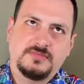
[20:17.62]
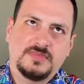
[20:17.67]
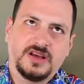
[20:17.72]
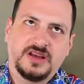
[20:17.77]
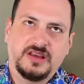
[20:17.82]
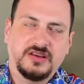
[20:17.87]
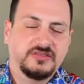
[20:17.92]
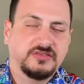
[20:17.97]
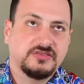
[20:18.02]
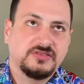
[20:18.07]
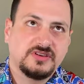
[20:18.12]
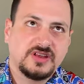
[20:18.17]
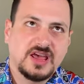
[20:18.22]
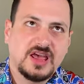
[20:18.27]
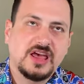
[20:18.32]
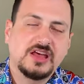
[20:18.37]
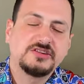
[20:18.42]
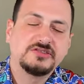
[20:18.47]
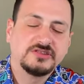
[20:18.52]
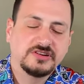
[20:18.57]
I guess guess,
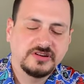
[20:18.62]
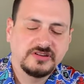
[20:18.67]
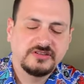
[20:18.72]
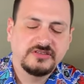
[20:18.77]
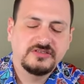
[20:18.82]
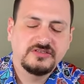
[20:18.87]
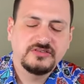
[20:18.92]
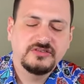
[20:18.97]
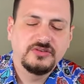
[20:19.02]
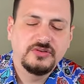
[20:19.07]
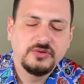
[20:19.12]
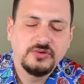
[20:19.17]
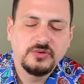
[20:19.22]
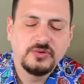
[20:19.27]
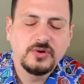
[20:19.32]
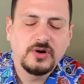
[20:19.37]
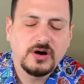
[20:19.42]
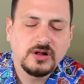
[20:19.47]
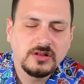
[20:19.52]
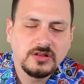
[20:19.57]
tangent
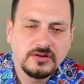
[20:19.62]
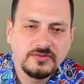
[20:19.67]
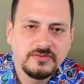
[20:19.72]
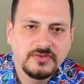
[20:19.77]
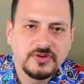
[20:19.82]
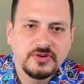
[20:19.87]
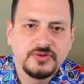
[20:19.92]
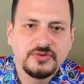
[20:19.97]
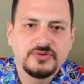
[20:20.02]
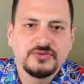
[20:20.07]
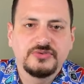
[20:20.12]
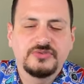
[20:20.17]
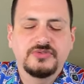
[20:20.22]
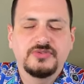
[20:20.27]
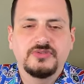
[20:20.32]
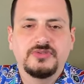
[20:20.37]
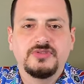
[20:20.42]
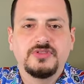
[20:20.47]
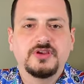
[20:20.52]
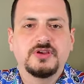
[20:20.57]
to all of those
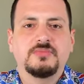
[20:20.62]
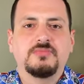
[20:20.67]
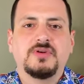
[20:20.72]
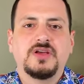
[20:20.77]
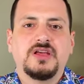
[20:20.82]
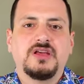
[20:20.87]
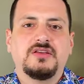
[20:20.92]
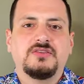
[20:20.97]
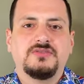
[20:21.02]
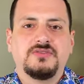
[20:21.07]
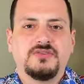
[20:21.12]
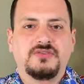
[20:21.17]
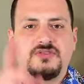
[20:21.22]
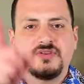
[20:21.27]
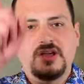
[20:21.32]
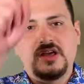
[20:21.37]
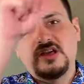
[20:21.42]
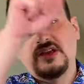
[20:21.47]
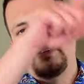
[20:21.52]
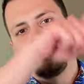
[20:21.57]
thick bands is
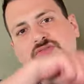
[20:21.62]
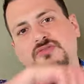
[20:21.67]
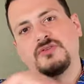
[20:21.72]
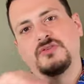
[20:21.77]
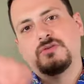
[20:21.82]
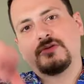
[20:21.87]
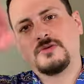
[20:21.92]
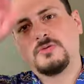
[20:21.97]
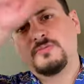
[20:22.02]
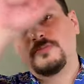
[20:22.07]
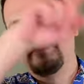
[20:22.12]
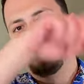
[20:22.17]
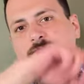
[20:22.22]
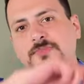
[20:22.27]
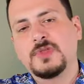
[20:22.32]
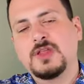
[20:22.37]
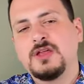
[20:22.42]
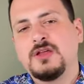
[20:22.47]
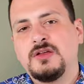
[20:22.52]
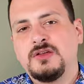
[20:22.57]
a circle.
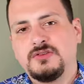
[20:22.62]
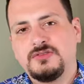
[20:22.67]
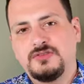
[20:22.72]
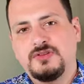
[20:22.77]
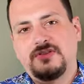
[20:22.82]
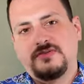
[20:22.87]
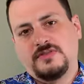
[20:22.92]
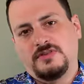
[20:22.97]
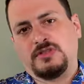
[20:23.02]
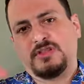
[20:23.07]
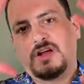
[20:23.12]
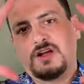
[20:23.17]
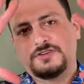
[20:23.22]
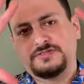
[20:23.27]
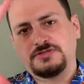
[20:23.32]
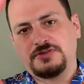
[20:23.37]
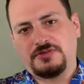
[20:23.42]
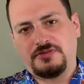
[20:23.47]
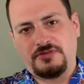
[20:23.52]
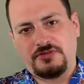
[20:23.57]
So you have a
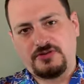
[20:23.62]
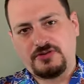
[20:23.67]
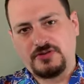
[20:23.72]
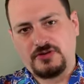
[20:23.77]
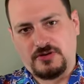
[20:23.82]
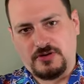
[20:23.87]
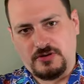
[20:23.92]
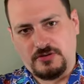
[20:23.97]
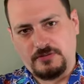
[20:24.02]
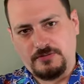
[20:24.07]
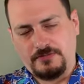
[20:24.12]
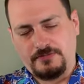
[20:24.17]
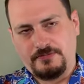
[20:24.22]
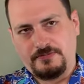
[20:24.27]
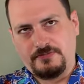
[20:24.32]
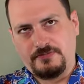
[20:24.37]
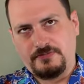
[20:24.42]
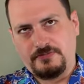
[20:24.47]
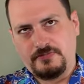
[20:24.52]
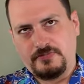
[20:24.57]
larger circle,
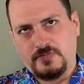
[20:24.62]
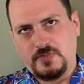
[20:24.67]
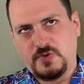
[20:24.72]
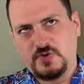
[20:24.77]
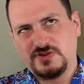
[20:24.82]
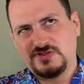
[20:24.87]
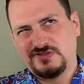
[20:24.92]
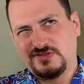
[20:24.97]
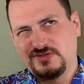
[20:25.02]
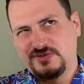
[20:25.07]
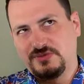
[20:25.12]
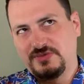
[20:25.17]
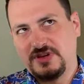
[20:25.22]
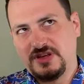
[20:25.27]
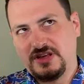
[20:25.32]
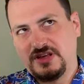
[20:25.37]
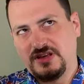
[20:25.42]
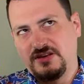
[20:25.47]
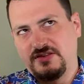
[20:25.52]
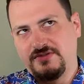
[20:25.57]
which would
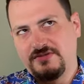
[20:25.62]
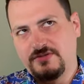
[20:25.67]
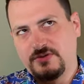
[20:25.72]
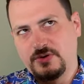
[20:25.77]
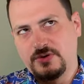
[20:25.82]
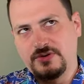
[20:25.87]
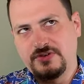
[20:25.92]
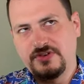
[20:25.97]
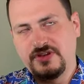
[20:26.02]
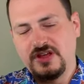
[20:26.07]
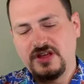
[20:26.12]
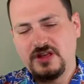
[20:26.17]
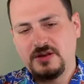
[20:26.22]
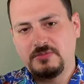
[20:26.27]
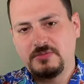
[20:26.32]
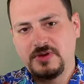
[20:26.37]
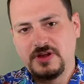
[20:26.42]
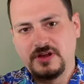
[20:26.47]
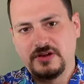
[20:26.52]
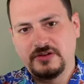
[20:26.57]
be
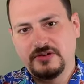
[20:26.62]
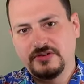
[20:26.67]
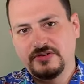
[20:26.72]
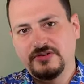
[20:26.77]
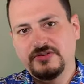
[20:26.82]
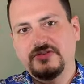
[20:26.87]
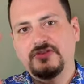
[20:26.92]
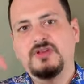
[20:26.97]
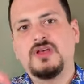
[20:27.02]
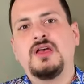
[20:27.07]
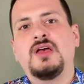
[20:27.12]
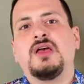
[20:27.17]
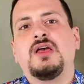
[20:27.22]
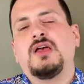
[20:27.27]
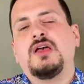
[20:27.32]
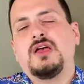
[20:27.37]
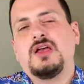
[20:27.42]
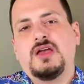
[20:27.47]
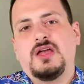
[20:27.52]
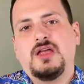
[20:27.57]
14 mils,
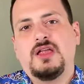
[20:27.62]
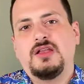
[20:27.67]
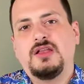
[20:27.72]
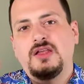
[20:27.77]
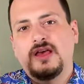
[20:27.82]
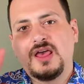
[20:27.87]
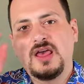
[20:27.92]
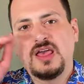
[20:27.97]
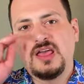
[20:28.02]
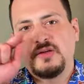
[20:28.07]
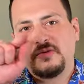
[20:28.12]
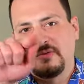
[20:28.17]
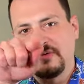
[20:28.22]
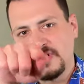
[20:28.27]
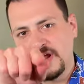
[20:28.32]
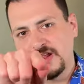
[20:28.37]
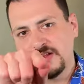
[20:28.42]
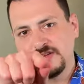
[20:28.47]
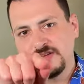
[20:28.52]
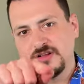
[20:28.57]
and a
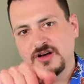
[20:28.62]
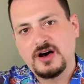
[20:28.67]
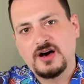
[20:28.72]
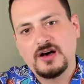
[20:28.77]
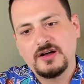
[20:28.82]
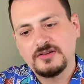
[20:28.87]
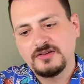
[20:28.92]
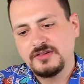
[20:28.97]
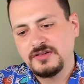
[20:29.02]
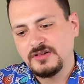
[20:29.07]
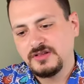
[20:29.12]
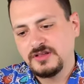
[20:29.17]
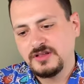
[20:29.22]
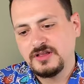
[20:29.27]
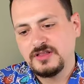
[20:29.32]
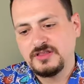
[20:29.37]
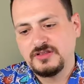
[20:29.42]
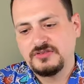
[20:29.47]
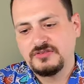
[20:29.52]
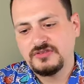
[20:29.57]
red dot
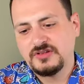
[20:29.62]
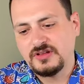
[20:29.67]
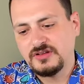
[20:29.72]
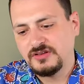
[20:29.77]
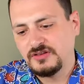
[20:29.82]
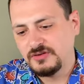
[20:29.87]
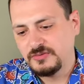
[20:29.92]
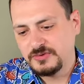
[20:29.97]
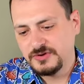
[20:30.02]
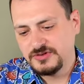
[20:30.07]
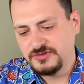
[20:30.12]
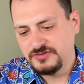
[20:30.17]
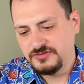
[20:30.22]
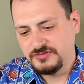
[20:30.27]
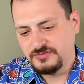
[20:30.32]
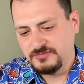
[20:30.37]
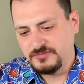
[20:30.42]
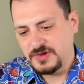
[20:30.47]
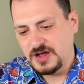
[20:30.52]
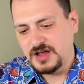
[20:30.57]
in the center, which
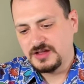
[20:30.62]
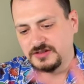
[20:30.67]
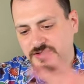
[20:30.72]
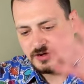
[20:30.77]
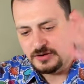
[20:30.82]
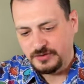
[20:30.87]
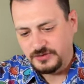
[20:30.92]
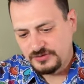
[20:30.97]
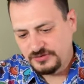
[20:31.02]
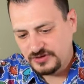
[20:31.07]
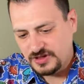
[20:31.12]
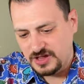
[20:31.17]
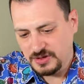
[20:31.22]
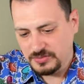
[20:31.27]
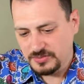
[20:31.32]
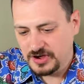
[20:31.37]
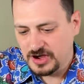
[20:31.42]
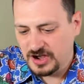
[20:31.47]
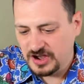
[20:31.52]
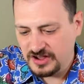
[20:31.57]
I always
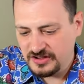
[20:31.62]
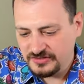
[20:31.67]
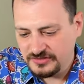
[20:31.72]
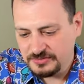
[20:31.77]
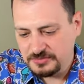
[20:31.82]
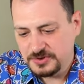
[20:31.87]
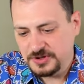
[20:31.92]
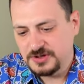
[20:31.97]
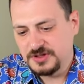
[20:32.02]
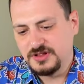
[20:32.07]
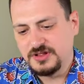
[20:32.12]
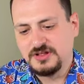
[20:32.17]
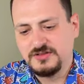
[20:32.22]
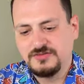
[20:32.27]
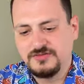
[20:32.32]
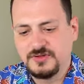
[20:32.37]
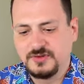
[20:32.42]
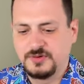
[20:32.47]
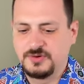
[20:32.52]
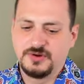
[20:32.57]
keep off, but
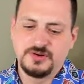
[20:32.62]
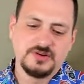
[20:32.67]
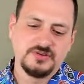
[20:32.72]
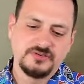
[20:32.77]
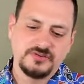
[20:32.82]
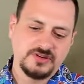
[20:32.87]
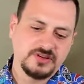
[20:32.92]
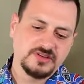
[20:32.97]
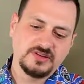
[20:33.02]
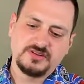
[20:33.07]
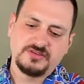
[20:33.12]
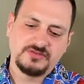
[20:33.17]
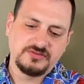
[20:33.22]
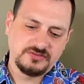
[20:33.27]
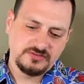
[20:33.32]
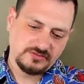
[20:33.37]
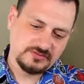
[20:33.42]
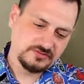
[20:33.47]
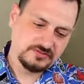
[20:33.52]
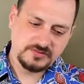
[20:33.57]
if you were using
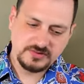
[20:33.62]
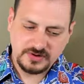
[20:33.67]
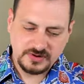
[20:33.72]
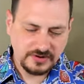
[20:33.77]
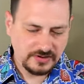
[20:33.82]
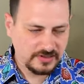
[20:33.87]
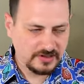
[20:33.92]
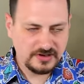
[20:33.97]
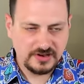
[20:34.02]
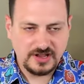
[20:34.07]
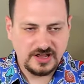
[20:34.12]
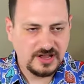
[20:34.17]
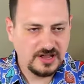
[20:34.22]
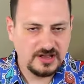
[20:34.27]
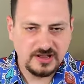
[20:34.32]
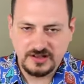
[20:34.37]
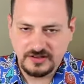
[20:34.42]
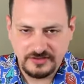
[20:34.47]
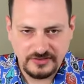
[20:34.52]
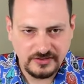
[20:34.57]
this during the
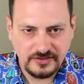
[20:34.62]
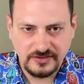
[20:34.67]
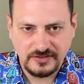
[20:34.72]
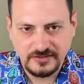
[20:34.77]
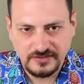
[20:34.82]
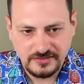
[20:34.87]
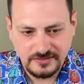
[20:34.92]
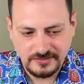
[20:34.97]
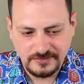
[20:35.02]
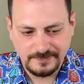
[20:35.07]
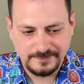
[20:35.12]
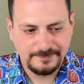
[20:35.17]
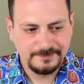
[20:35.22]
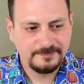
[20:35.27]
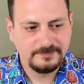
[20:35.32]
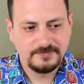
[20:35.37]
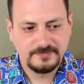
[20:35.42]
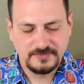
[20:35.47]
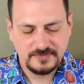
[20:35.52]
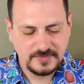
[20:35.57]
day as,
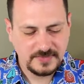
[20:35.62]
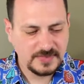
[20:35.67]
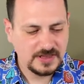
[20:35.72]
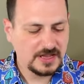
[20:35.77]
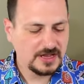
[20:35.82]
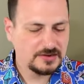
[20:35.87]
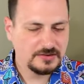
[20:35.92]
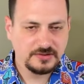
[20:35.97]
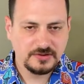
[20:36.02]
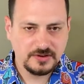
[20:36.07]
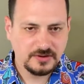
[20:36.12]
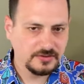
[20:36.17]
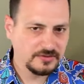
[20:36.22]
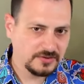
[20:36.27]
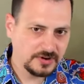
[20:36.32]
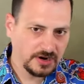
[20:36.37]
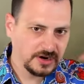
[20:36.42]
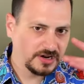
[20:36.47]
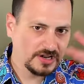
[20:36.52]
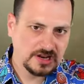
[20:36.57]
I don't
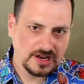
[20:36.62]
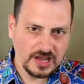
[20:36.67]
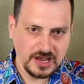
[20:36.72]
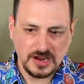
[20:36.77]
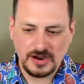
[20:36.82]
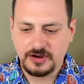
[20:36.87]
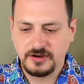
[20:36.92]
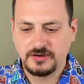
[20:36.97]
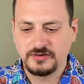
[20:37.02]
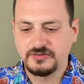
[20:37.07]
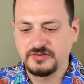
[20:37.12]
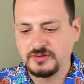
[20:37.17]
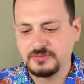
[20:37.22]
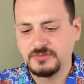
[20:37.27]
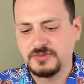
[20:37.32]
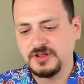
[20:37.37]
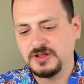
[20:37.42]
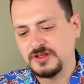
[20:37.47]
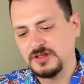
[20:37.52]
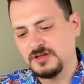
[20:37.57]
know, on an AR or
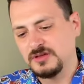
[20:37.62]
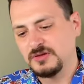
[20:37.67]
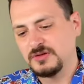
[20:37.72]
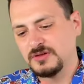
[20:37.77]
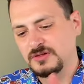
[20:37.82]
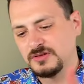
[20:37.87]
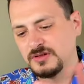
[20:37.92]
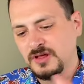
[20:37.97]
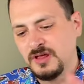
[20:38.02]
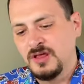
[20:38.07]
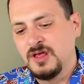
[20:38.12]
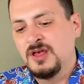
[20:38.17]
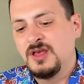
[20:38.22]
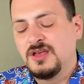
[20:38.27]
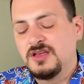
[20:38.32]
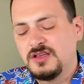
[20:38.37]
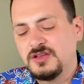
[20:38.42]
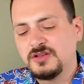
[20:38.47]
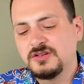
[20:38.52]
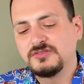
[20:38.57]
something, you
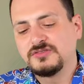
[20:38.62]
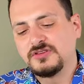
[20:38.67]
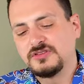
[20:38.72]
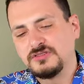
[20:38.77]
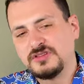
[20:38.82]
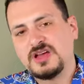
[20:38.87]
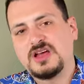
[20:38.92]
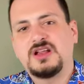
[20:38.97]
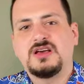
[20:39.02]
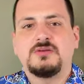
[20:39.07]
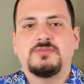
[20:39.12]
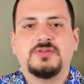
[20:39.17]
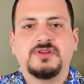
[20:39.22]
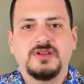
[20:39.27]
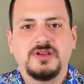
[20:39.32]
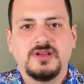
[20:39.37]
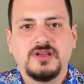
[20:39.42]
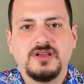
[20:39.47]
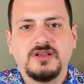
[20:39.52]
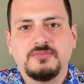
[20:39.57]
could turn that up, and
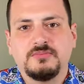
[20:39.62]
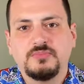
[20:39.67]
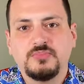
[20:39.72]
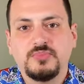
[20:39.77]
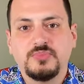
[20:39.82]
it